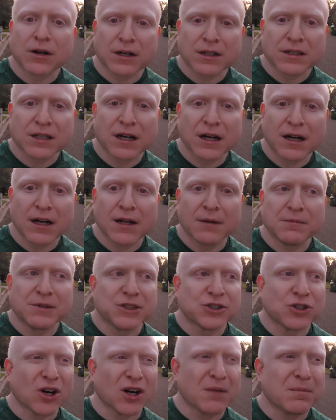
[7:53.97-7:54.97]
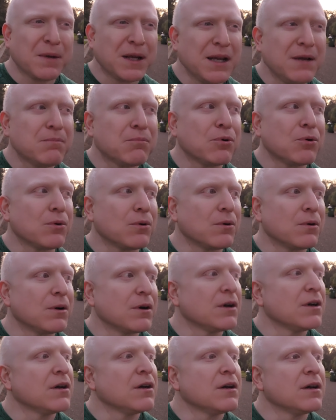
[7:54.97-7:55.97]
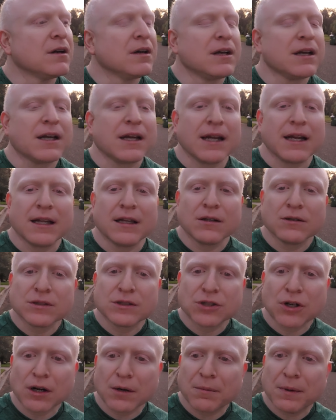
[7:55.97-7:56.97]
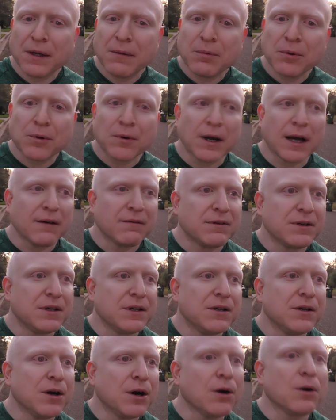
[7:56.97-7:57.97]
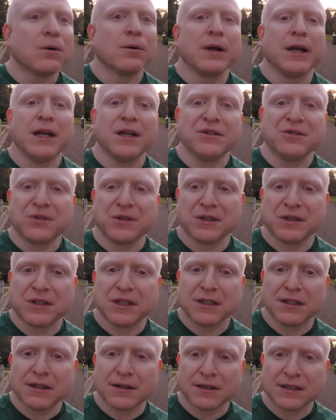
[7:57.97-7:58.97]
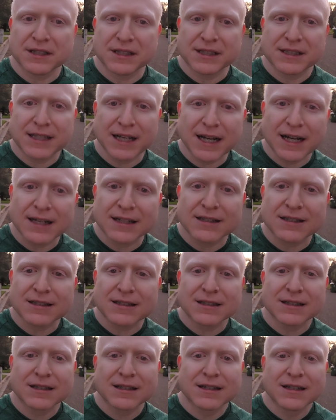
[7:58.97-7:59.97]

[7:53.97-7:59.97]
times, dark people. And those dark people have no interest in their success.